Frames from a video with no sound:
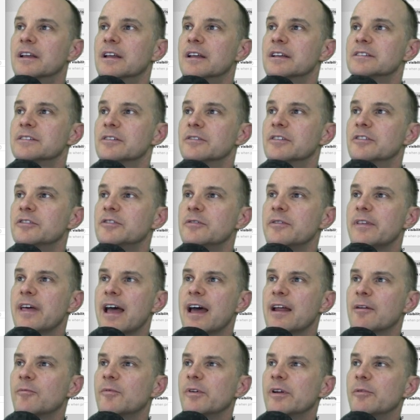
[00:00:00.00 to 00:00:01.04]
So to do
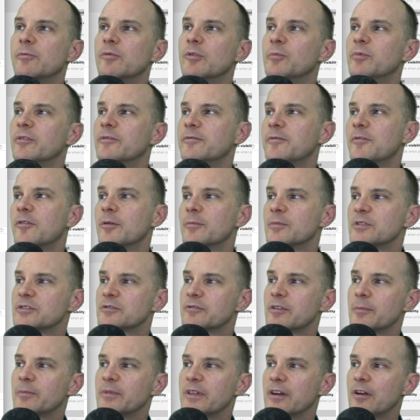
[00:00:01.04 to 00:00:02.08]
that, we will perform a
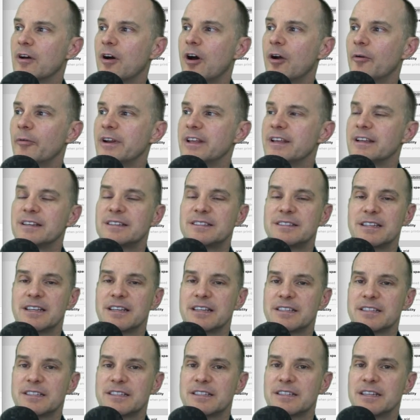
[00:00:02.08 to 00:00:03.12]
script that already
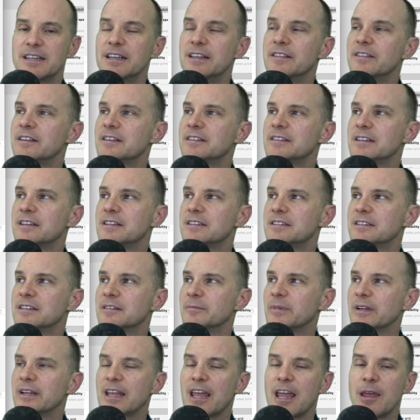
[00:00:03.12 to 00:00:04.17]
exists in the
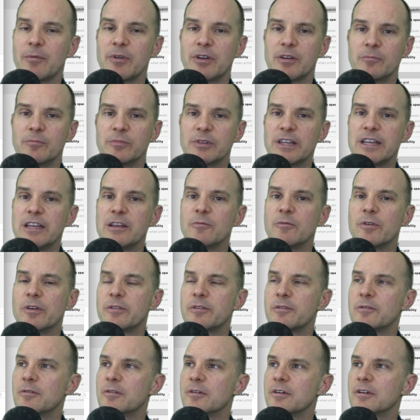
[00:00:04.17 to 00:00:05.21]
system. It came complete
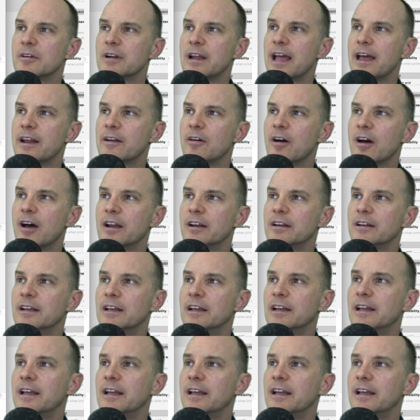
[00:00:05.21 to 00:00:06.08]
with your add-on.